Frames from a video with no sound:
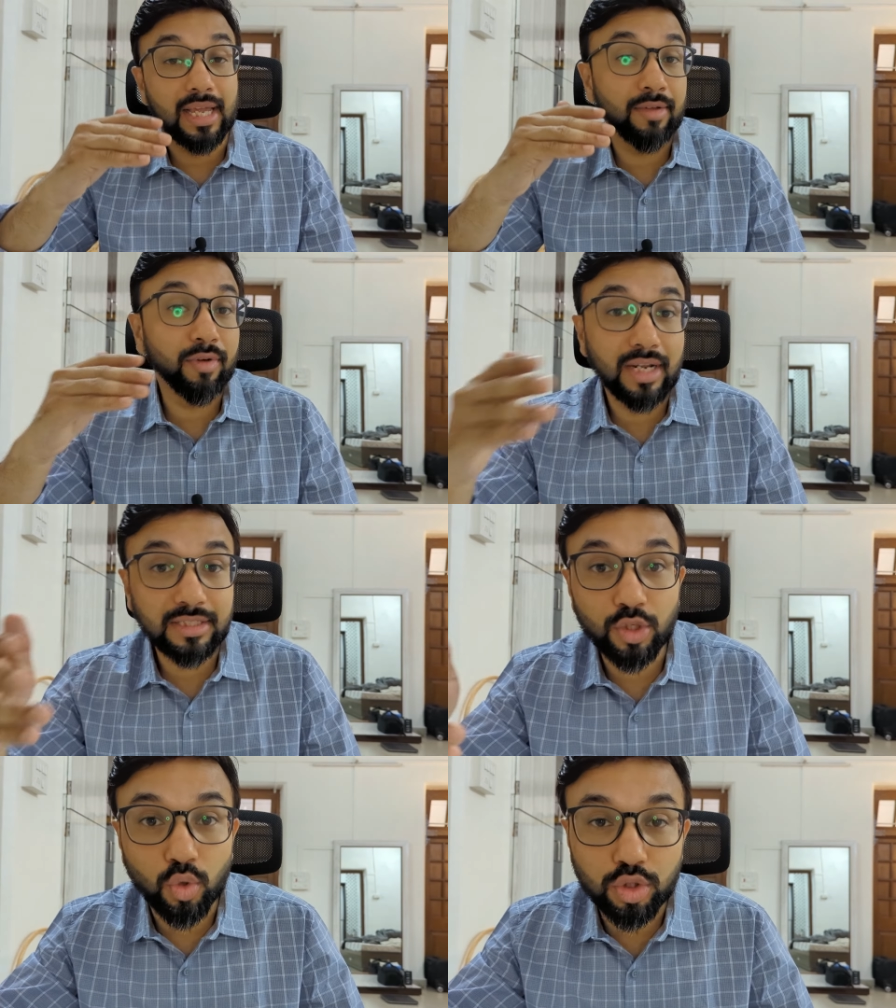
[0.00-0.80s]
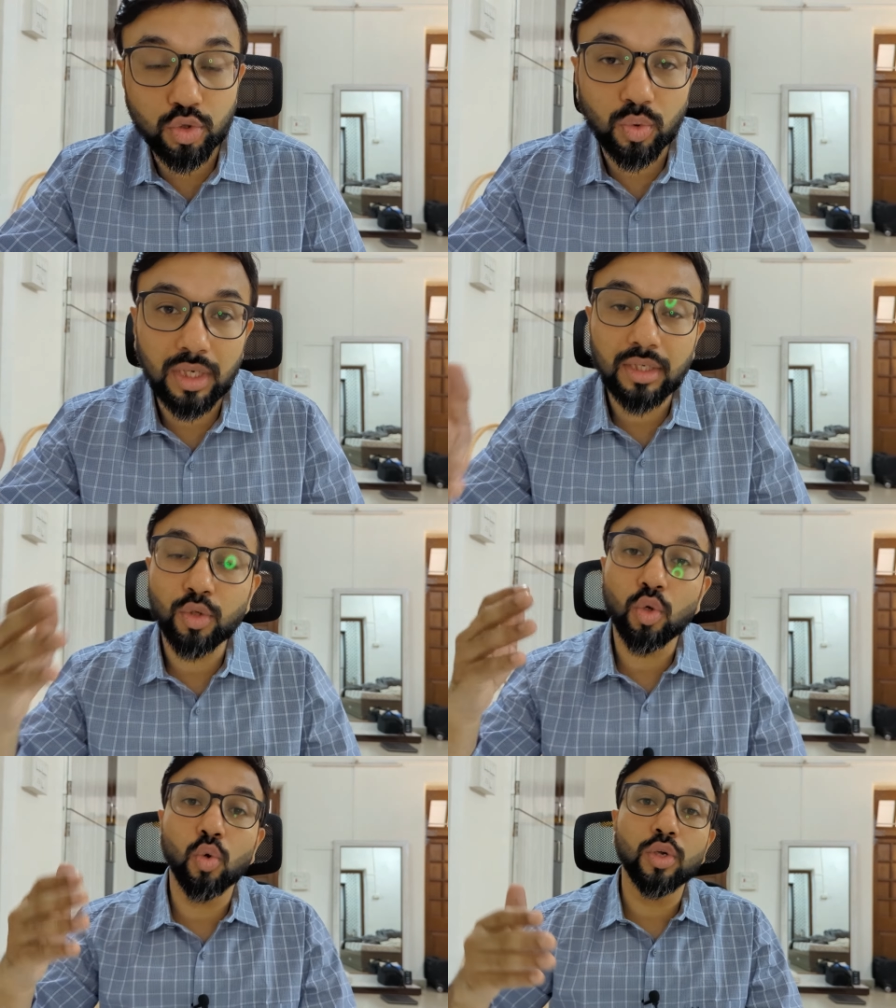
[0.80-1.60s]
even as a good student,
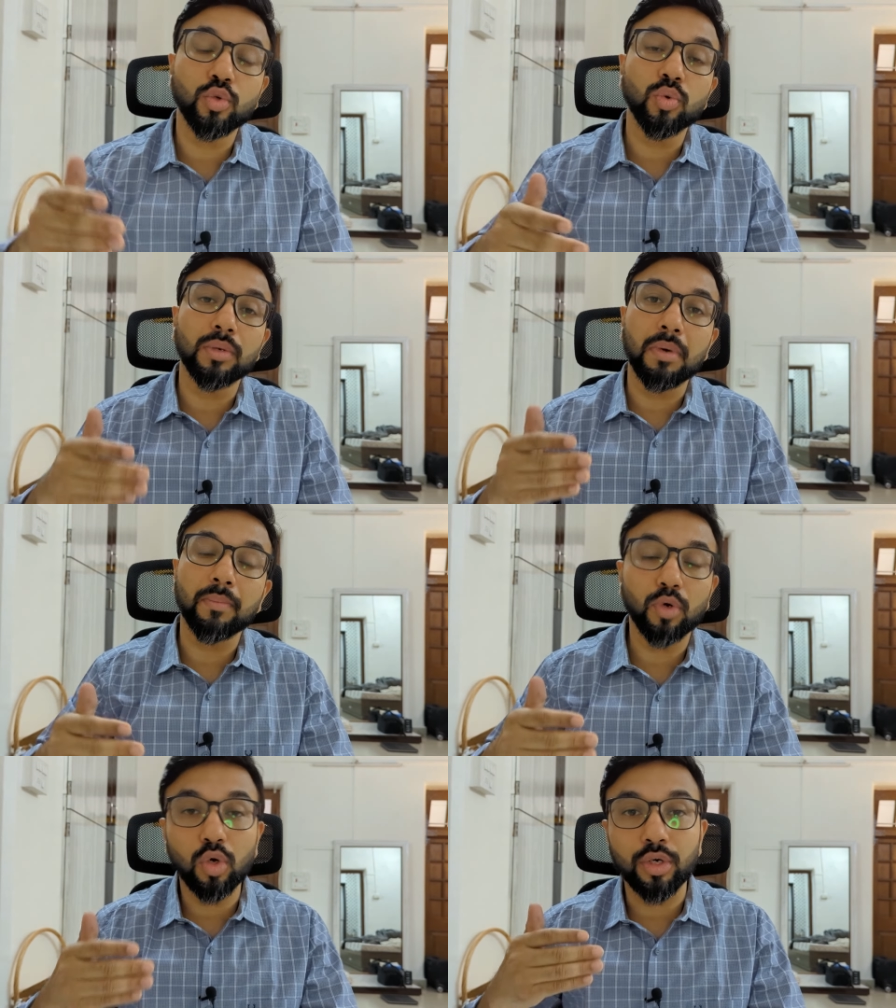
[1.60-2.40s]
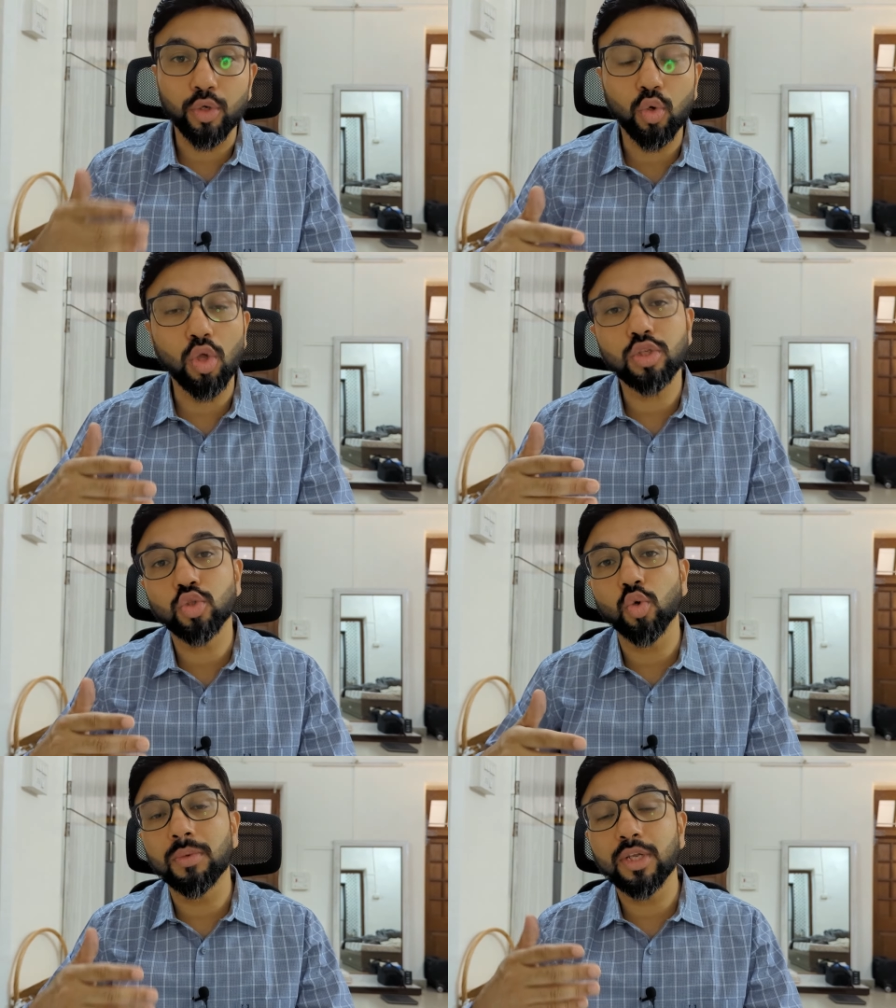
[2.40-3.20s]
you are going to remember or recall
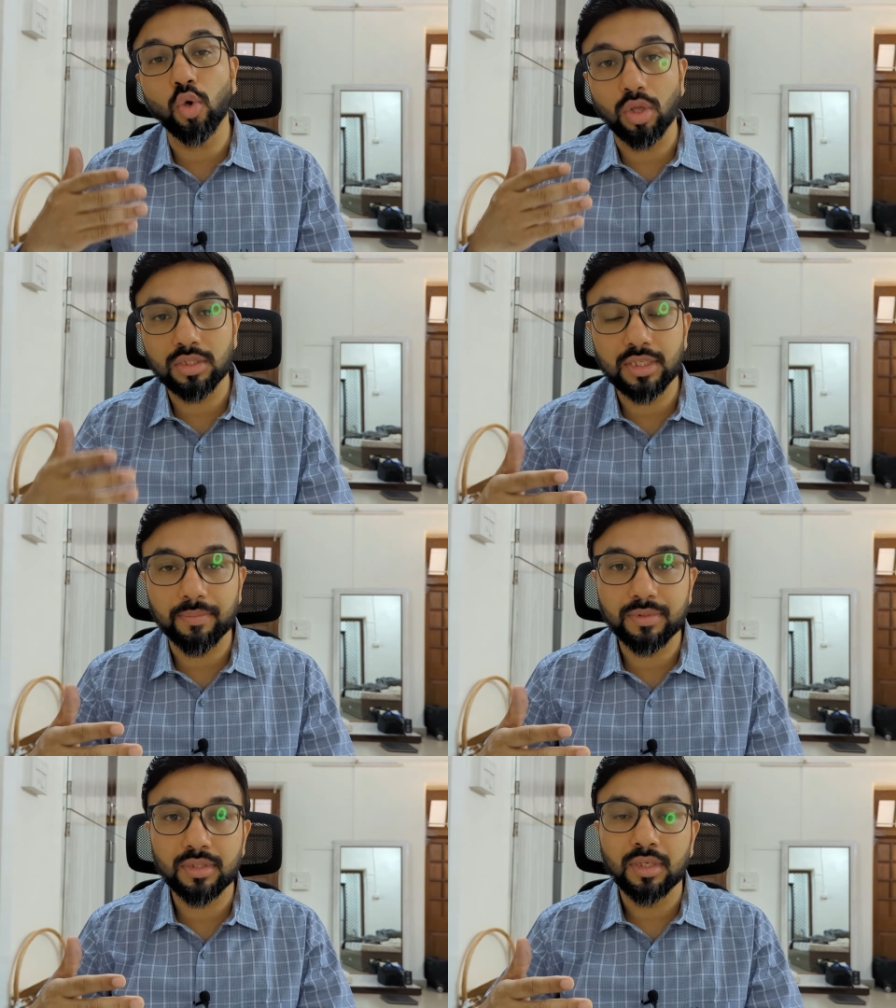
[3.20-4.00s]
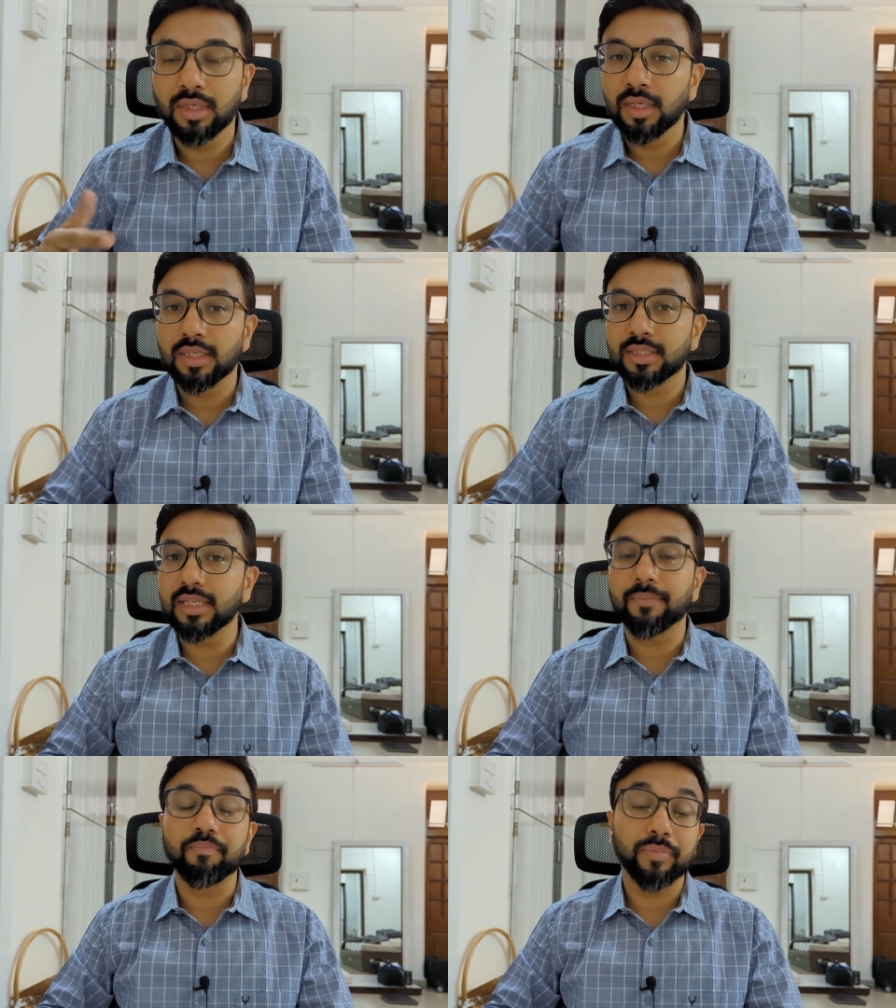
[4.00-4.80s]
so many concepts.
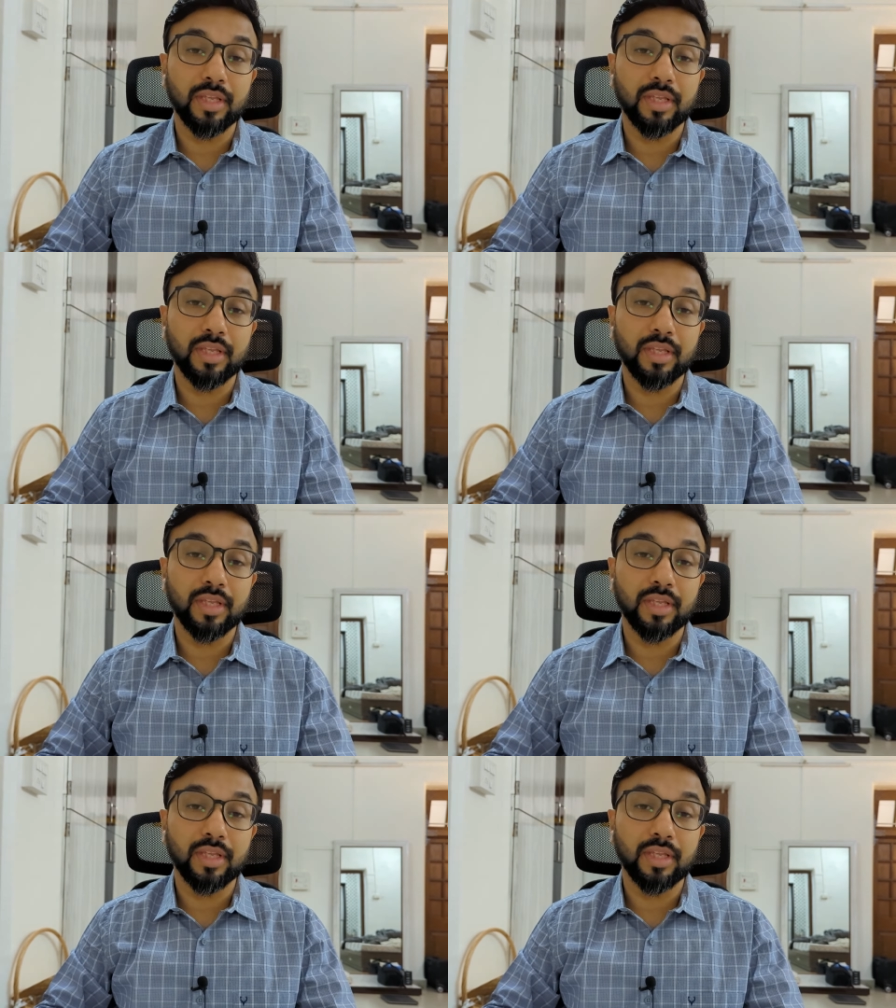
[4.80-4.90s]
See,